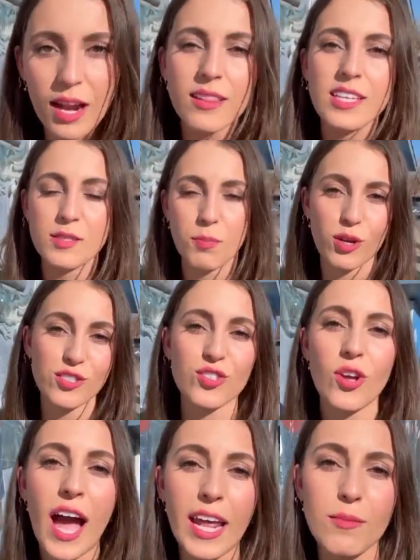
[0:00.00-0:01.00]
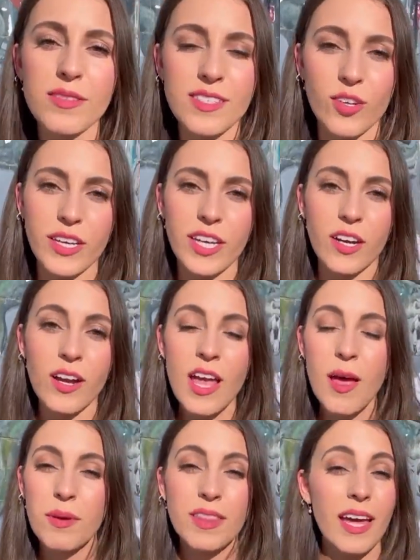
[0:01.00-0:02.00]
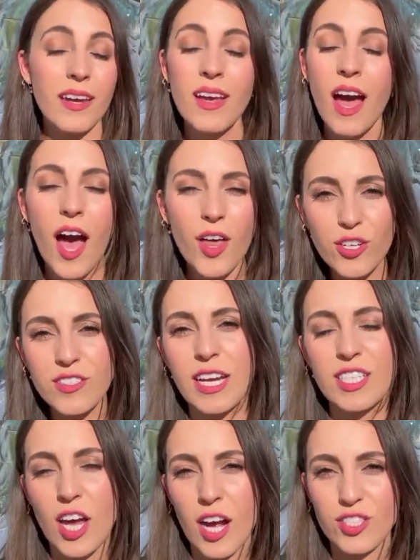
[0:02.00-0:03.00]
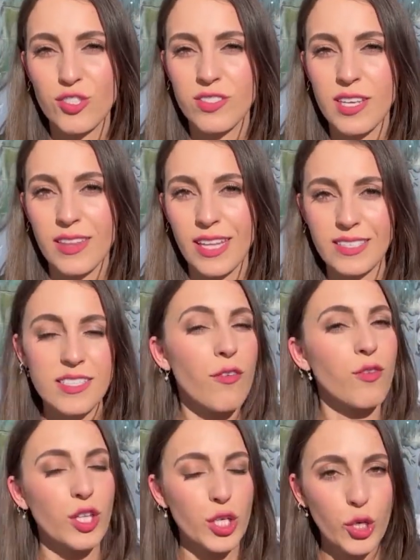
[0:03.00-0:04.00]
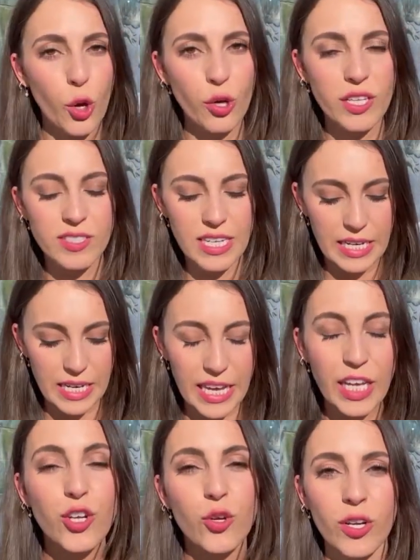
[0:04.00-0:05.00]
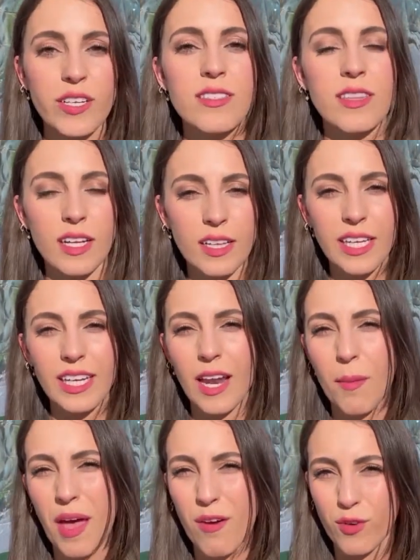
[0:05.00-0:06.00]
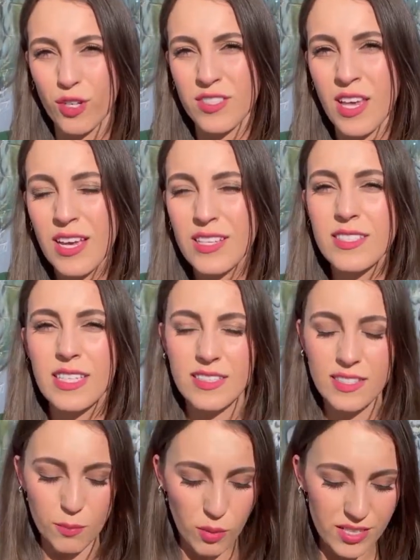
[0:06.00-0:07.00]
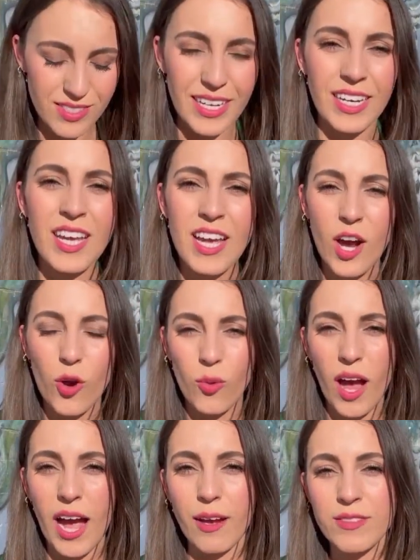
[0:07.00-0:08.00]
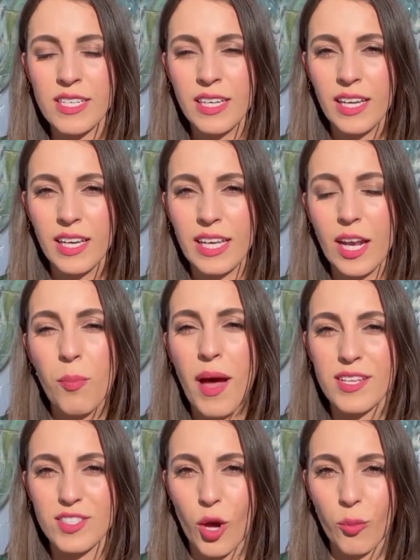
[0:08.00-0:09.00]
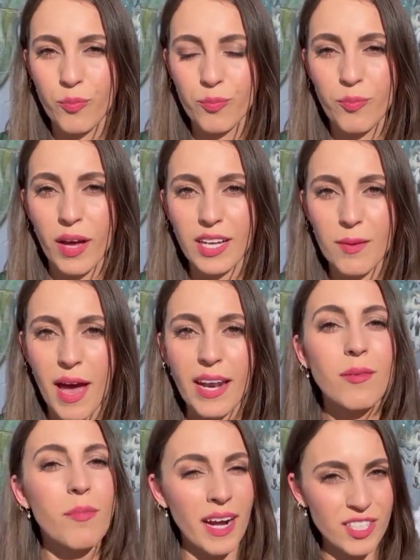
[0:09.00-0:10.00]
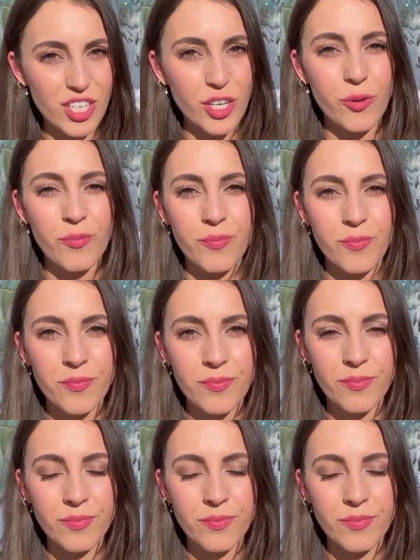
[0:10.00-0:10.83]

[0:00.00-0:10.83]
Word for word: a lot of these personal items still here, but then others I talked to said they definitely noticed an increase in the cleaning up efforts since the president arrived in El Paso. Monica Madden, back to you.